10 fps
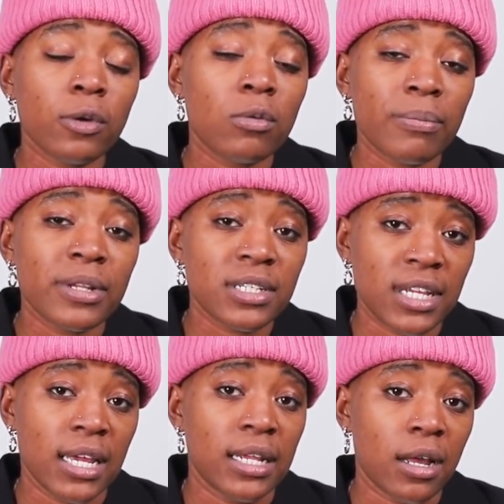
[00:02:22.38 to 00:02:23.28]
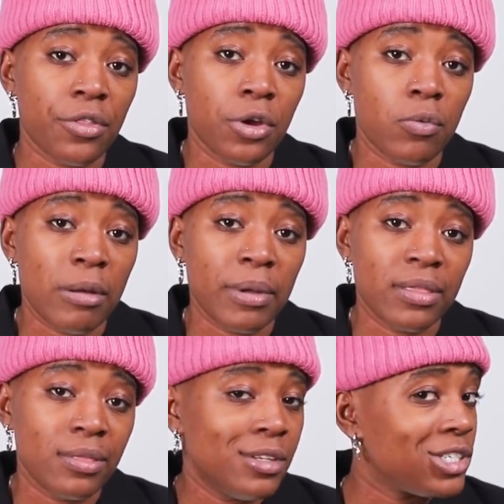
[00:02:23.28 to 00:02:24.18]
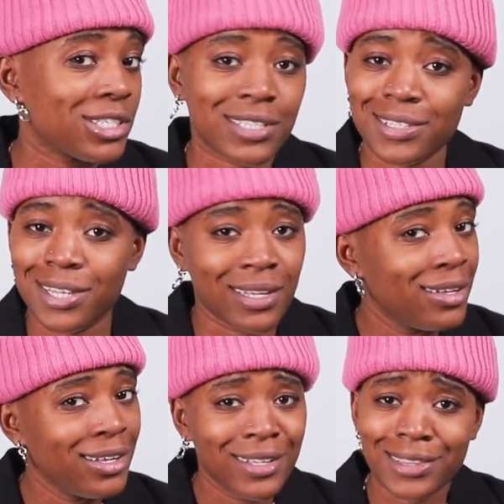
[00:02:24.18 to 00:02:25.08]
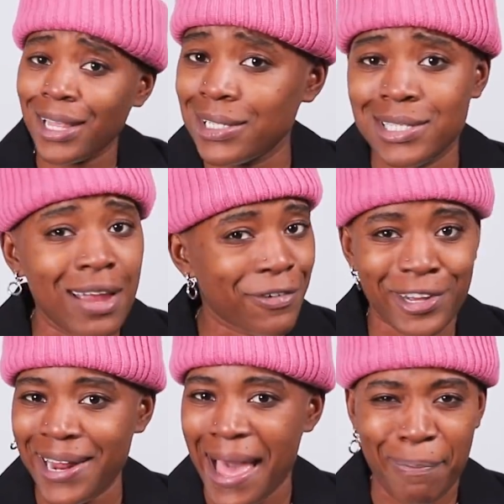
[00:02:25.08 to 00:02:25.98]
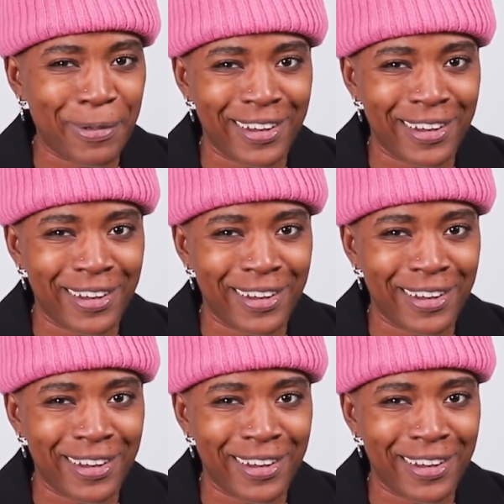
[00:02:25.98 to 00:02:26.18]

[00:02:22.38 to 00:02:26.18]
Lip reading: you're a woman dating other women, that's never gonna happen.